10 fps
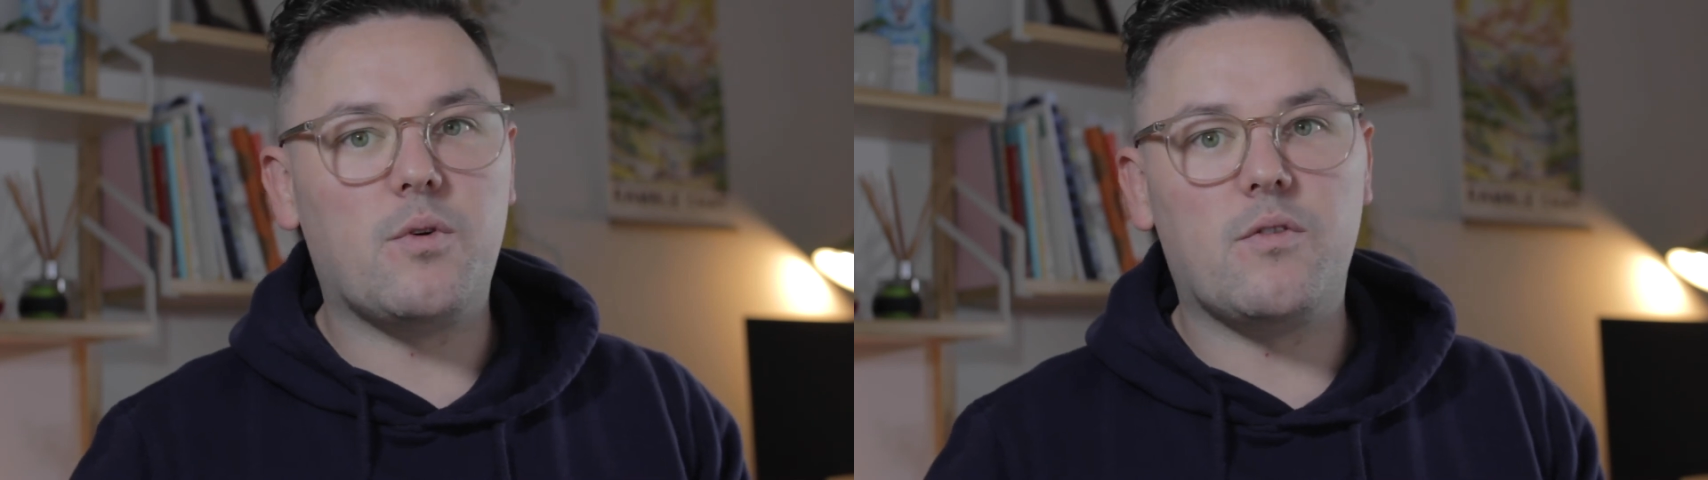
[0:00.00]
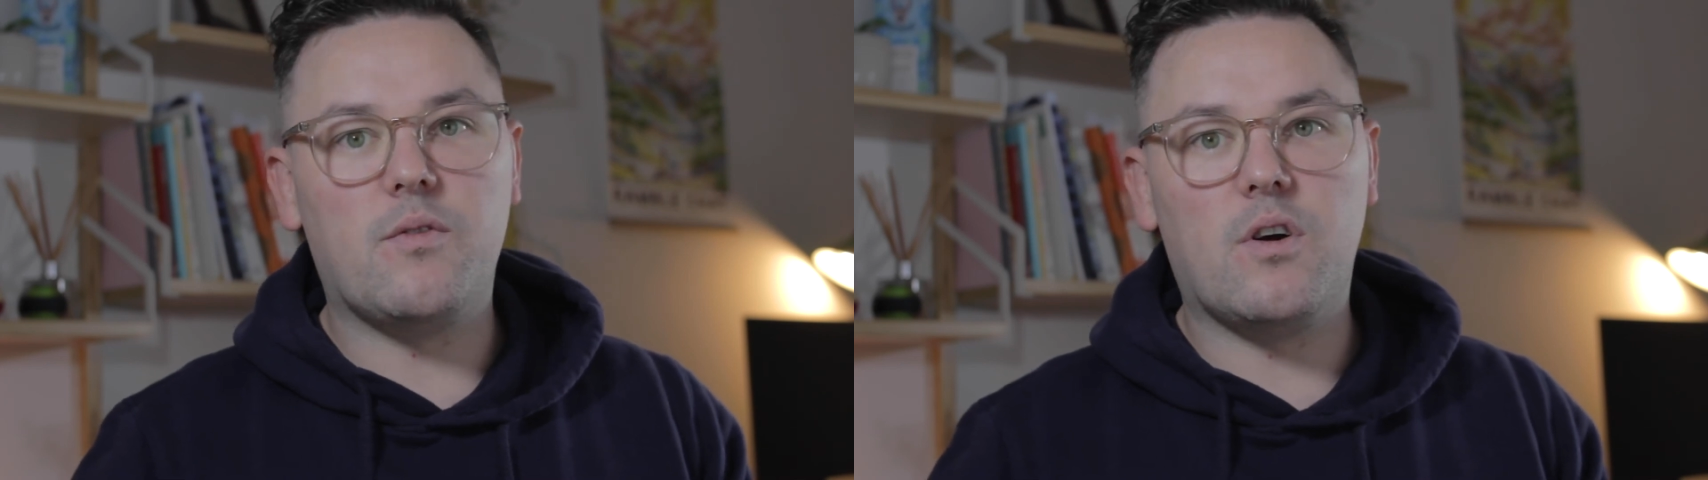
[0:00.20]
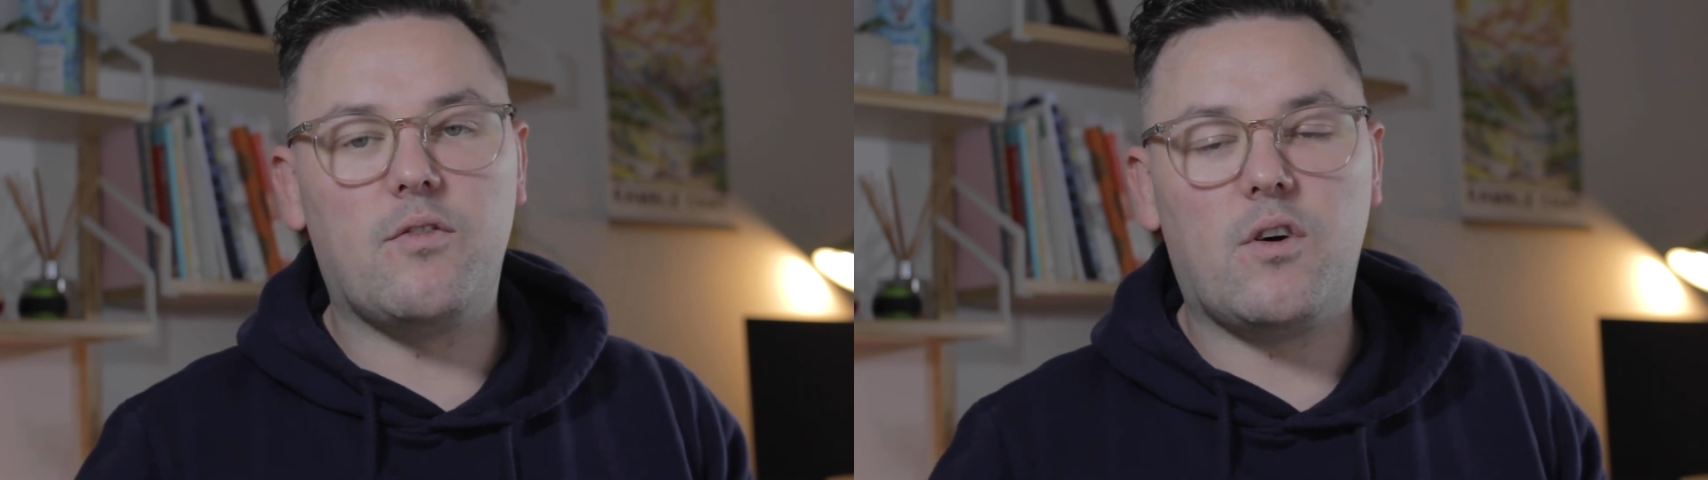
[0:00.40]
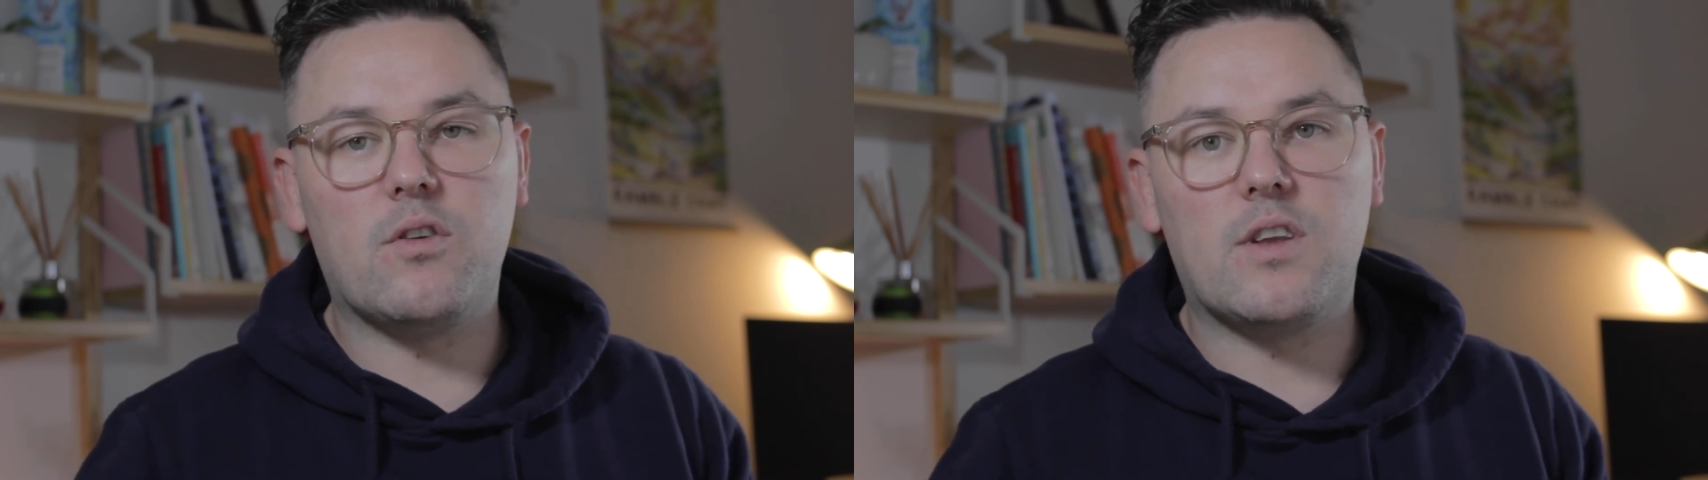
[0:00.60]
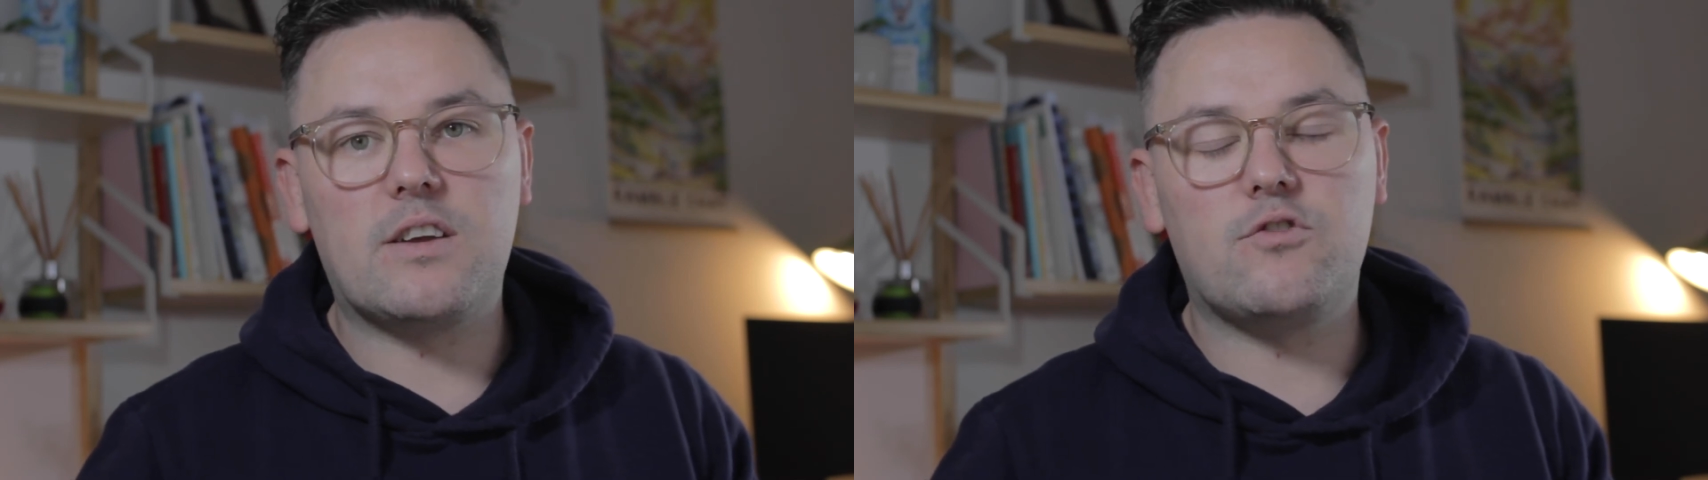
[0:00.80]
a
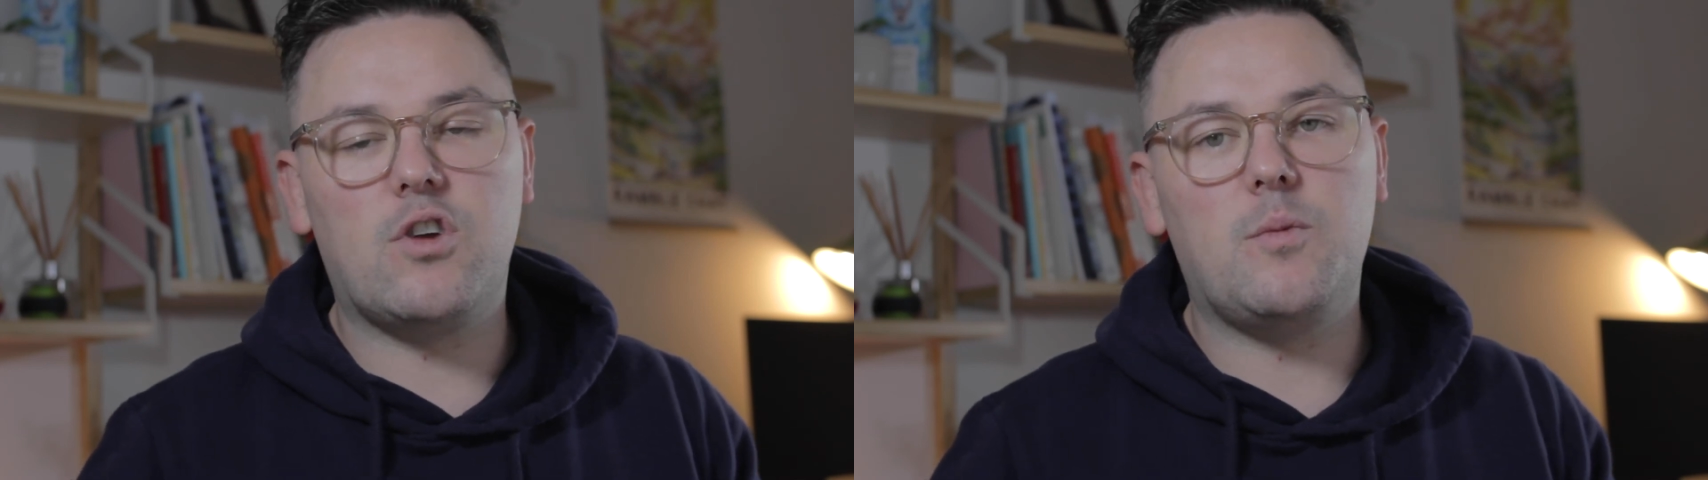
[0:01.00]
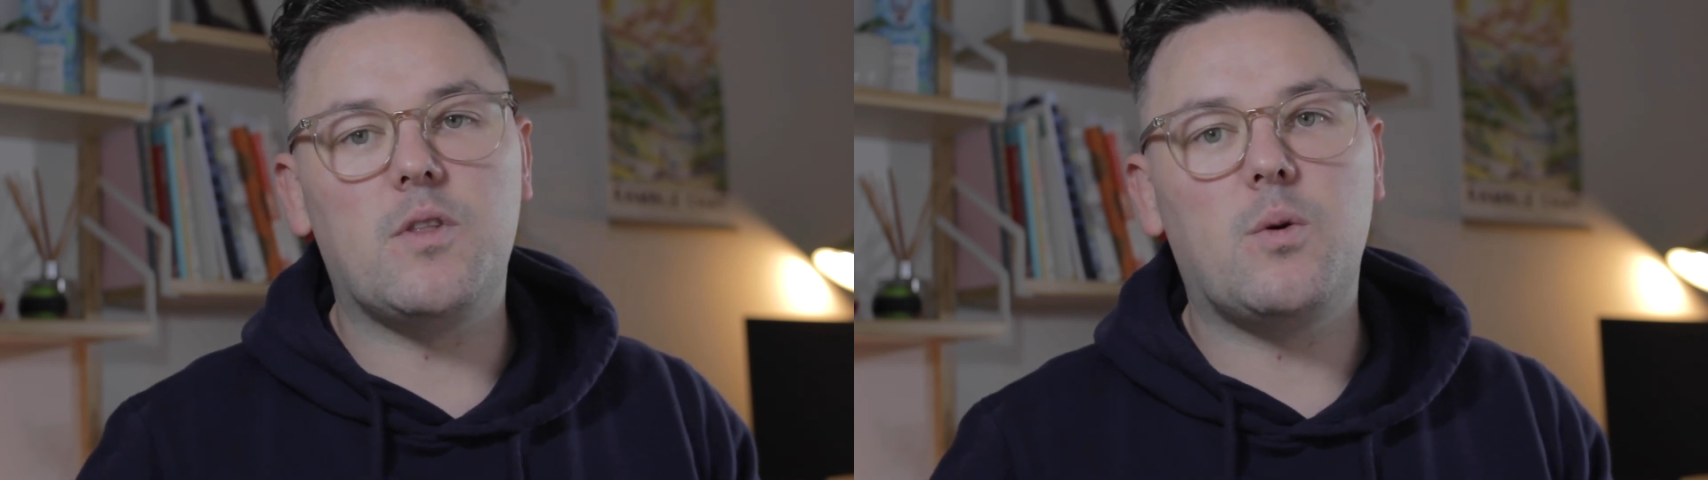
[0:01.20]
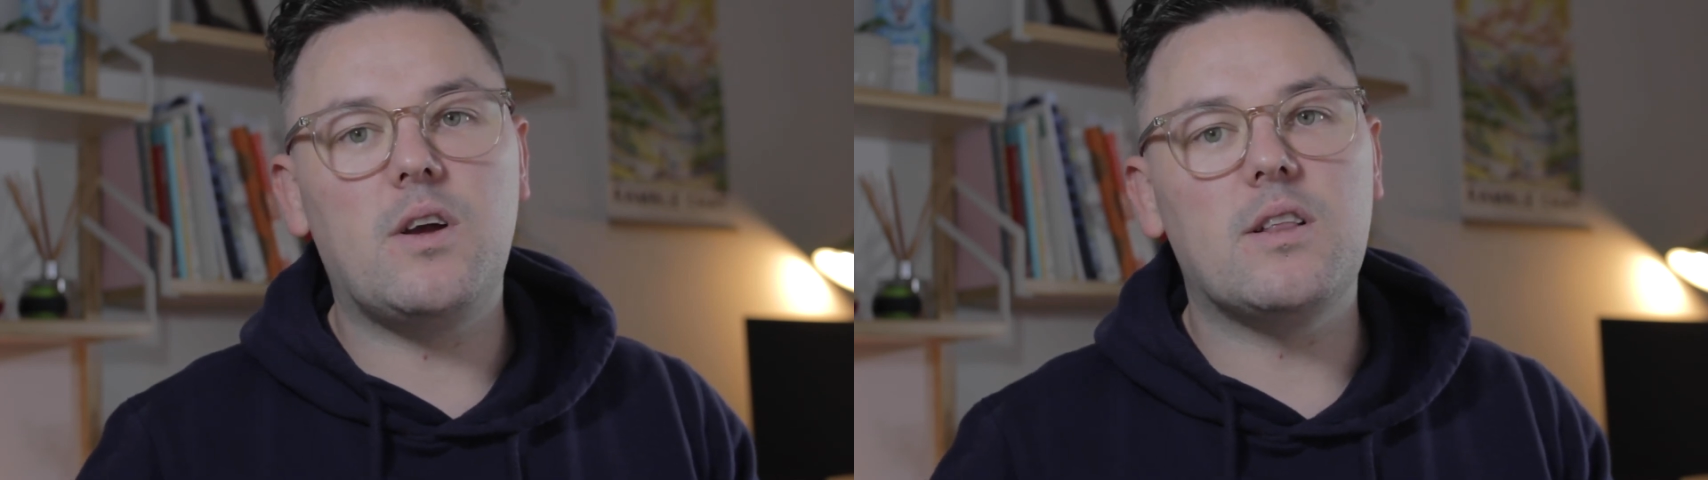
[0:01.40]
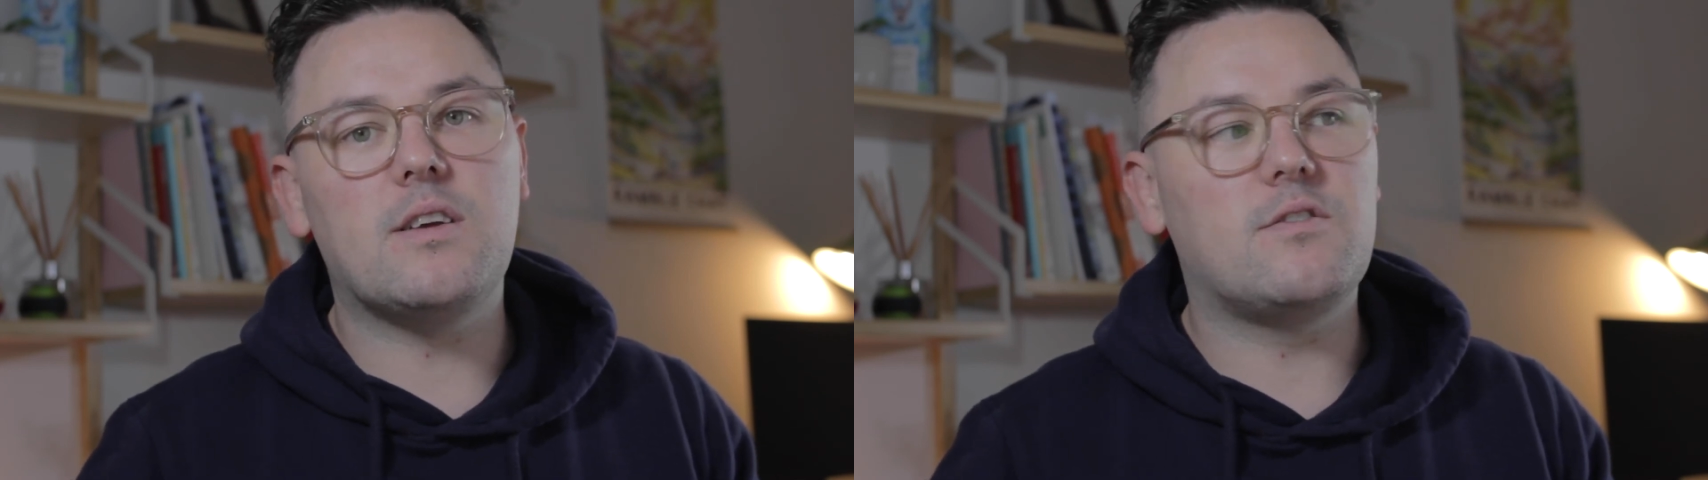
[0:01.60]
font extremely quickly.